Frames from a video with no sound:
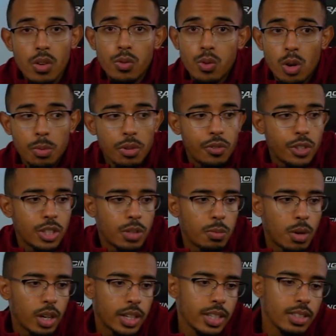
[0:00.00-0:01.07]
form efficient
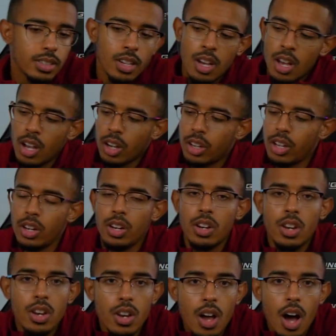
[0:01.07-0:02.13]
markets, could
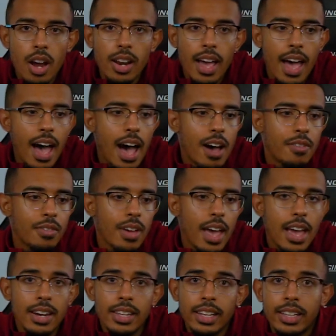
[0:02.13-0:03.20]
not have
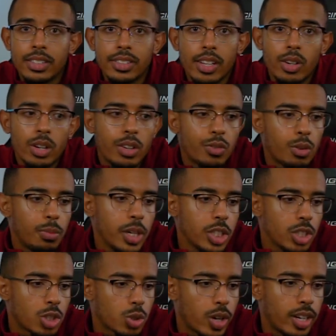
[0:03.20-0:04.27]
any insider
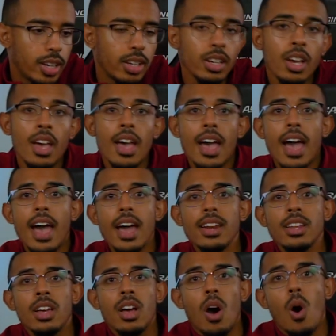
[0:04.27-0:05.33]
information trading,
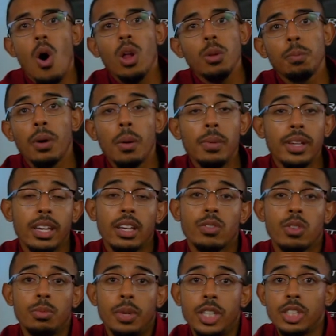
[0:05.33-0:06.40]
and all public
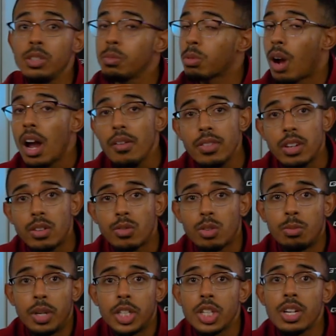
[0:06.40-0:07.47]
information, private
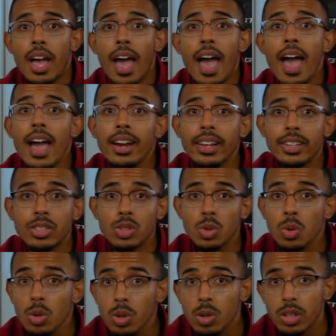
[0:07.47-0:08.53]
information, and
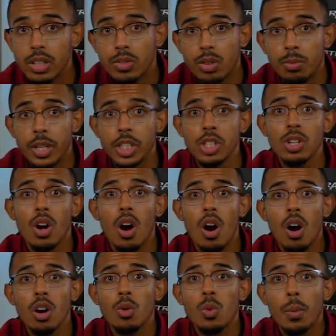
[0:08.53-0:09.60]
historical information
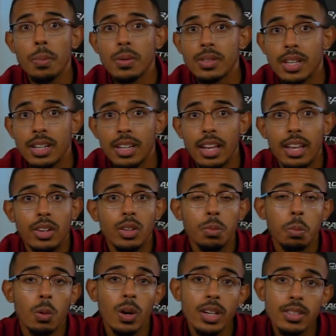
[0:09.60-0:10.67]
are represented in the
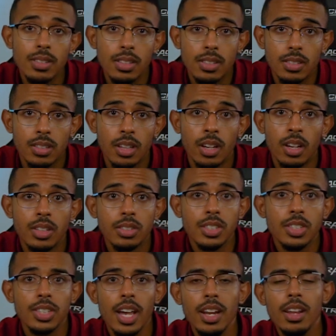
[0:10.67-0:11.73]
prices,
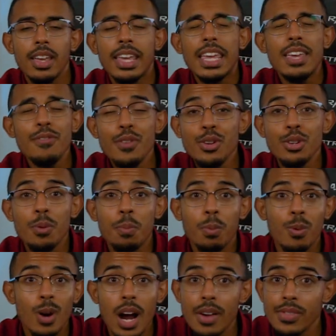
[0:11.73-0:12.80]
such that even the
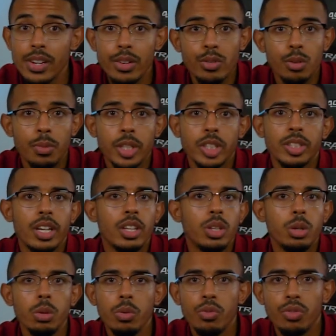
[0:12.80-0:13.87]
private information that
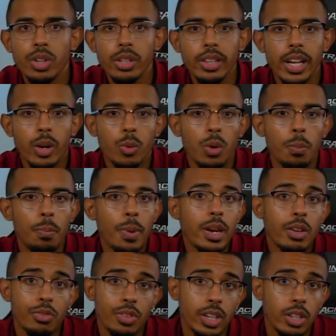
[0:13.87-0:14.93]
you feel like would
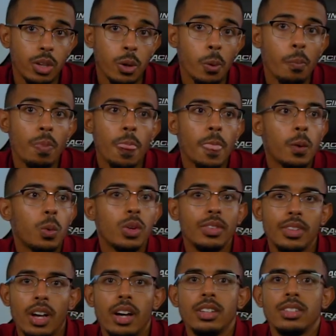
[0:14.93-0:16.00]
benefit you will
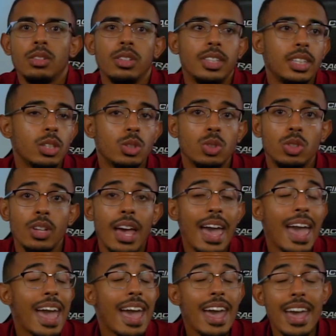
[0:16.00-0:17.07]
not yield
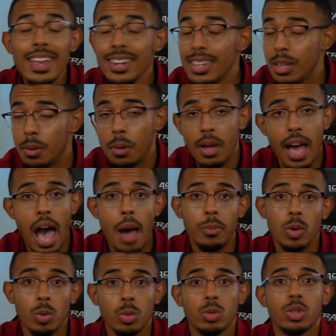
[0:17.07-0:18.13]
any
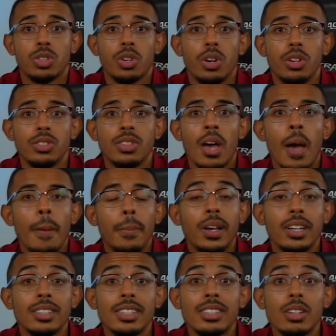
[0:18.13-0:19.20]
abnormal returns
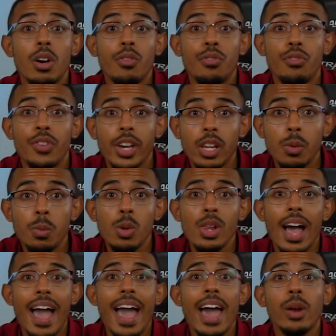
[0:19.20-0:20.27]
because it's
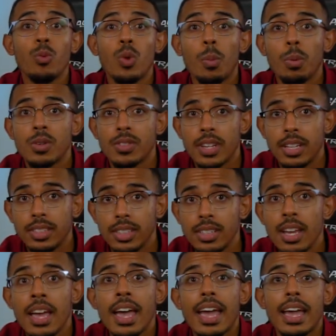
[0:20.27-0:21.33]
available and
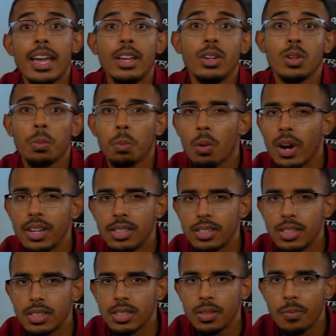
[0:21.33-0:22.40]
represented in the
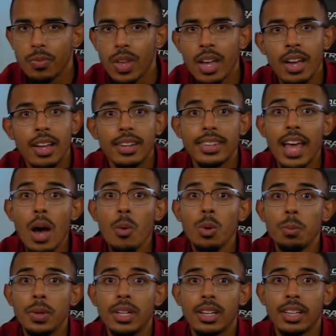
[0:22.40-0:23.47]
prices. That
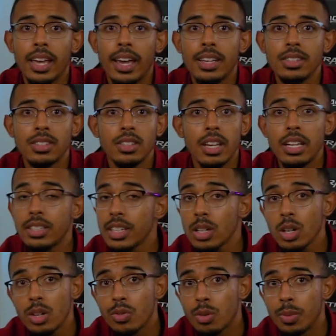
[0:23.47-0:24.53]
would be the case. Insider
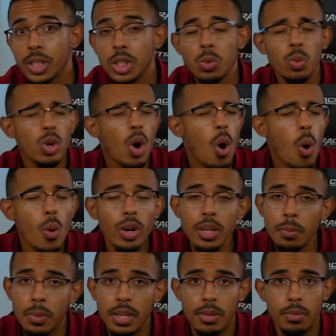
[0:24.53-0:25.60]
information would
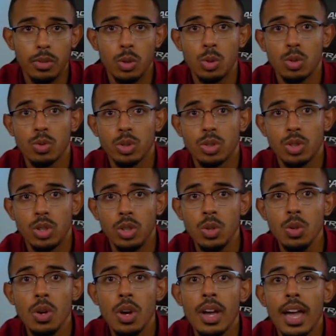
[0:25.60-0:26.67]
only be useful to
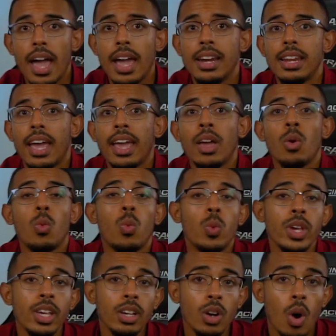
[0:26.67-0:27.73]
you in a
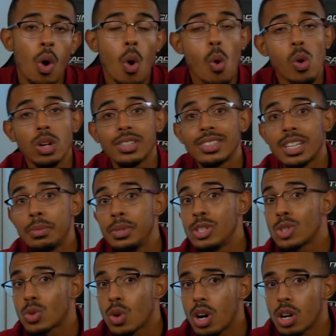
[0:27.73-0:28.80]
weak or
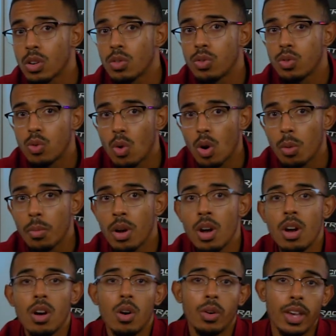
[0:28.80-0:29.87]
semi-strong form,
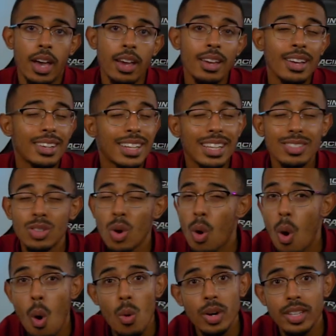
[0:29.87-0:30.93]
okay? That's the
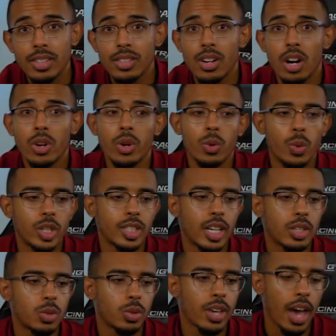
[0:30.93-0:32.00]
only scenario in which
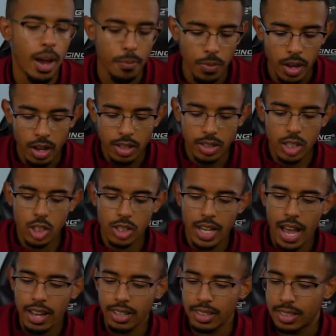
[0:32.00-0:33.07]
that's okay. Such
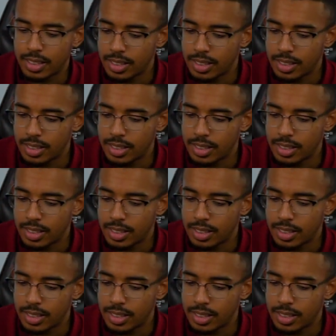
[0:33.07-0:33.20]
that